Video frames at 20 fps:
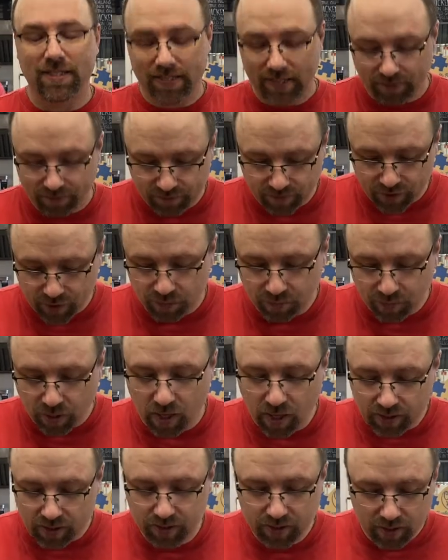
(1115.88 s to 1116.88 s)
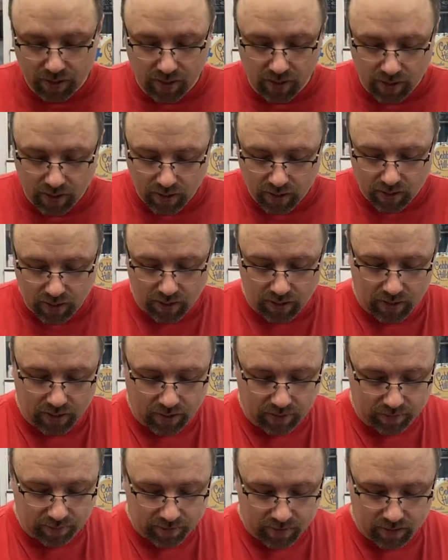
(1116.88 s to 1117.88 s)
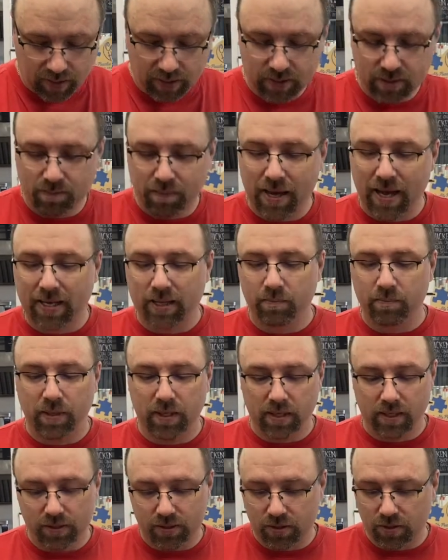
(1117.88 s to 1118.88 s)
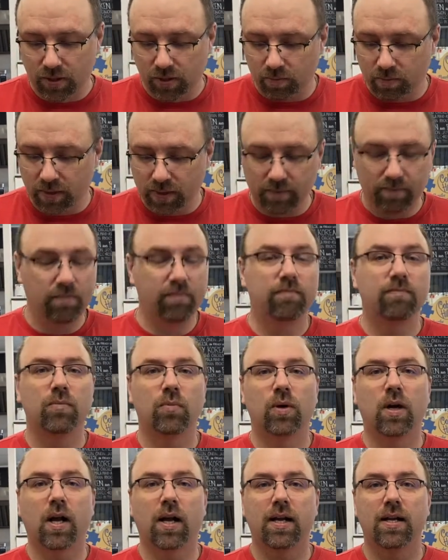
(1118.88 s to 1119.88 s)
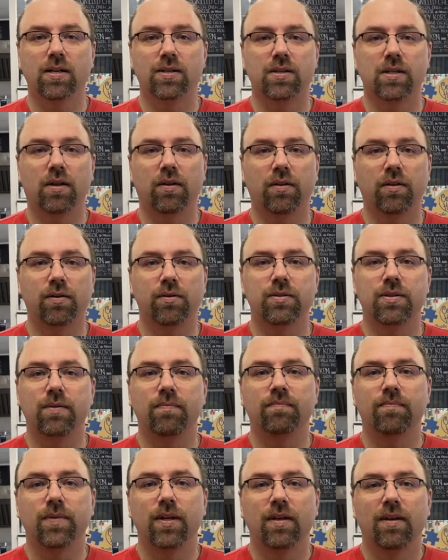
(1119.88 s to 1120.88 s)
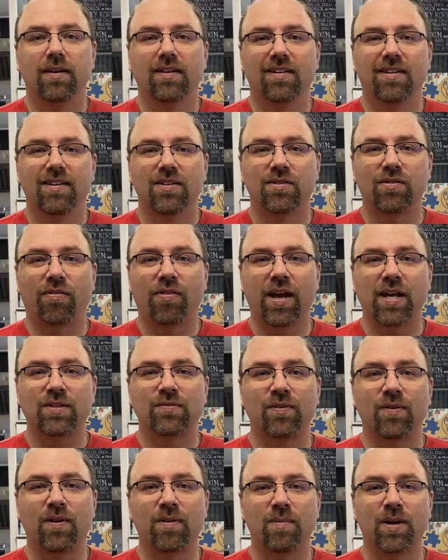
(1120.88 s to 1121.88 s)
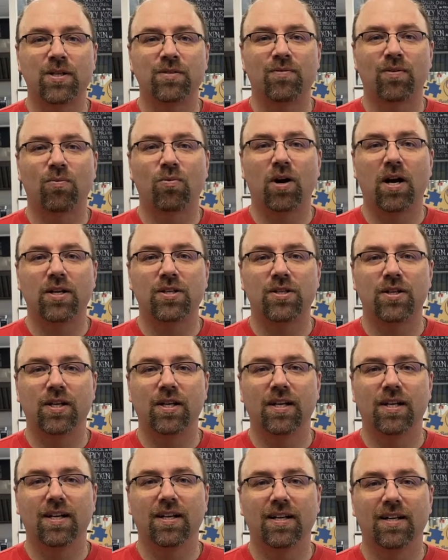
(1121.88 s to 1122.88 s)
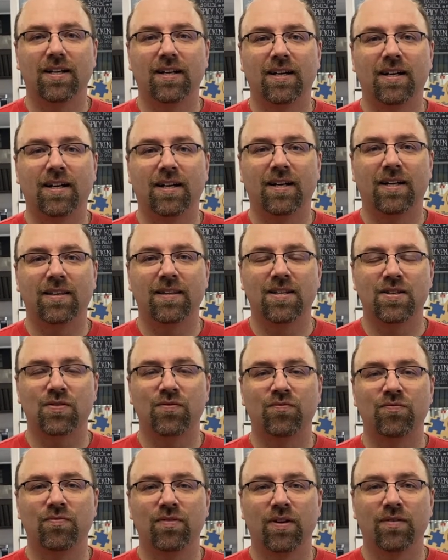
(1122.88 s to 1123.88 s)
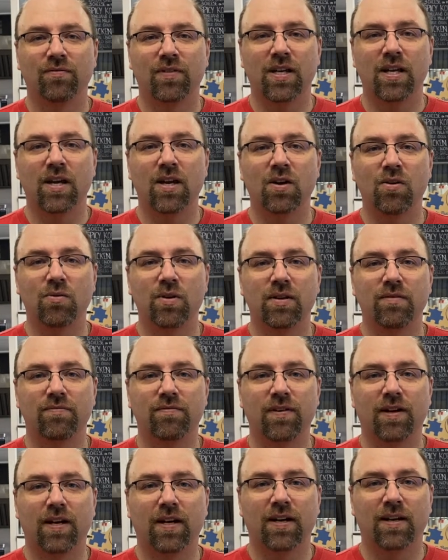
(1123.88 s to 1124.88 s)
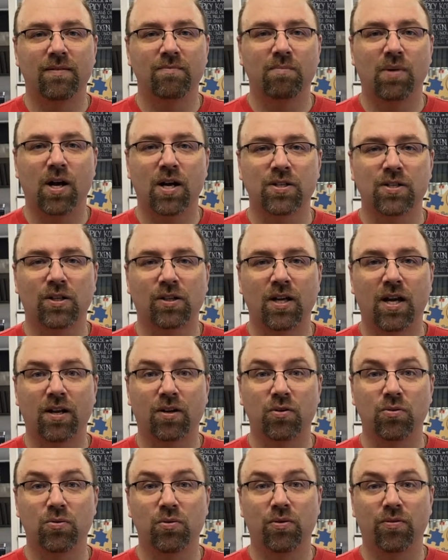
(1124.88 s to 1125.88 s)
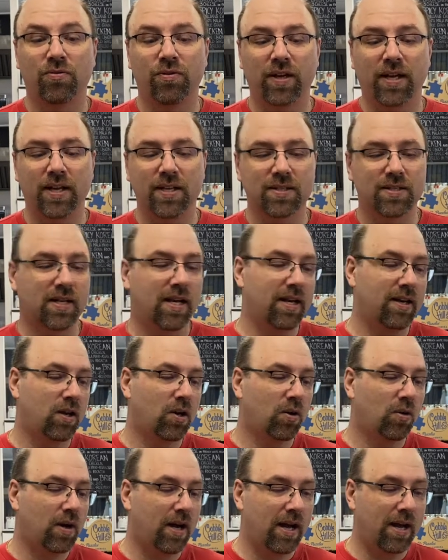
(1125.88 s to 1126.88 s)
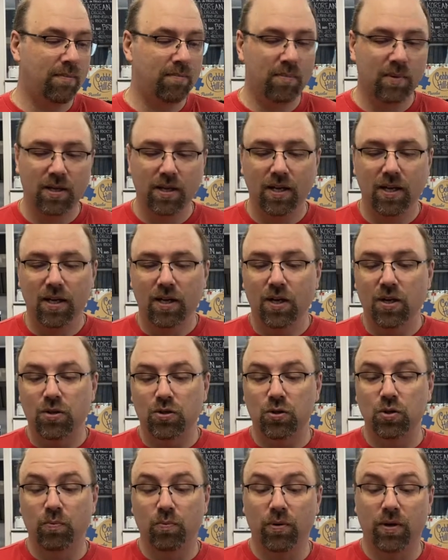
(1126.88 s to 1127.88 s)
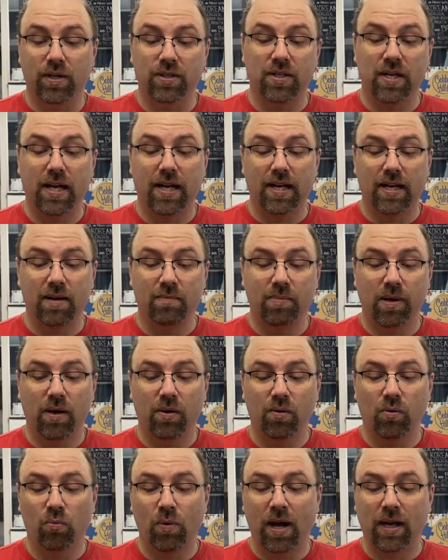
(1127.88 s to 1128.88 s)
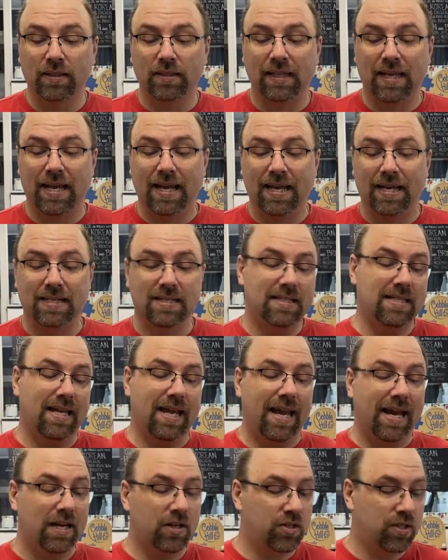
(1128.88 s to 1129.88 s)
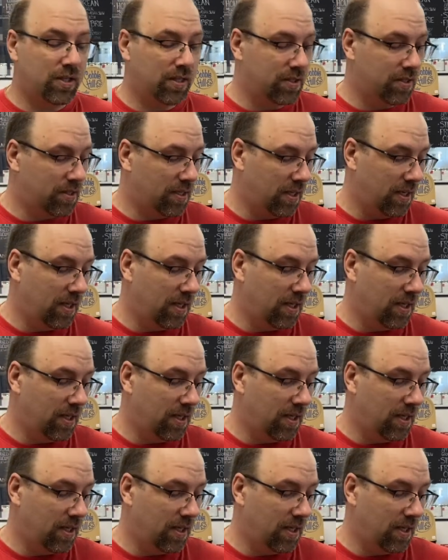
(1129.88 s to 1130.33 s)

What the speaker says: it for this box. Lots of packing peanuts too, but we're not going to sell those. So thanks very much for watching this video. We've unboxed a lot of cool things. I know I'm super excited about Wildlands, the Ancients,